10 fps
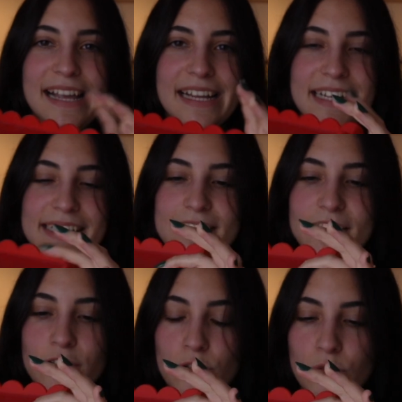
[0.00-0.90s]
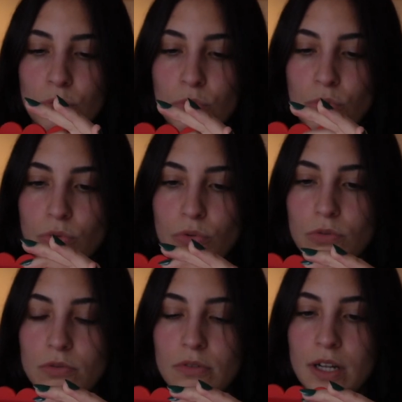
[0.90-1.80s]
it's too
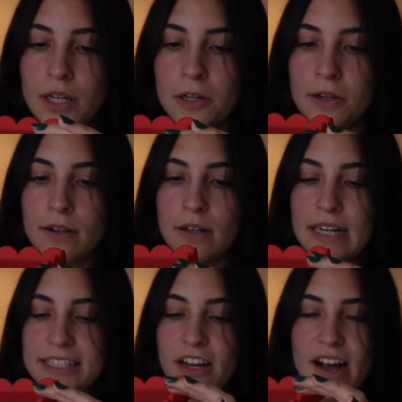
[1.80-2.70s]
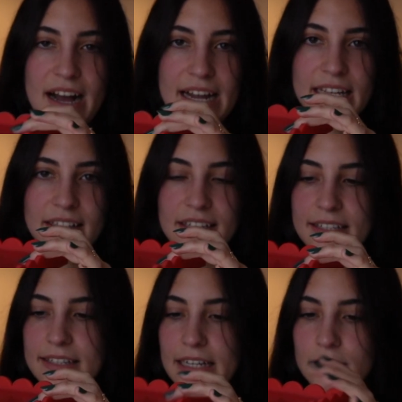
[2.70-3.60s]
like the height,
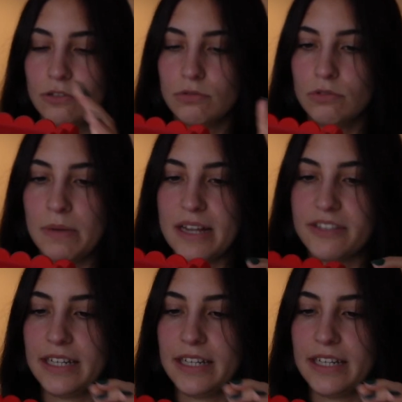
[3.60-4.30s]
it's like too much.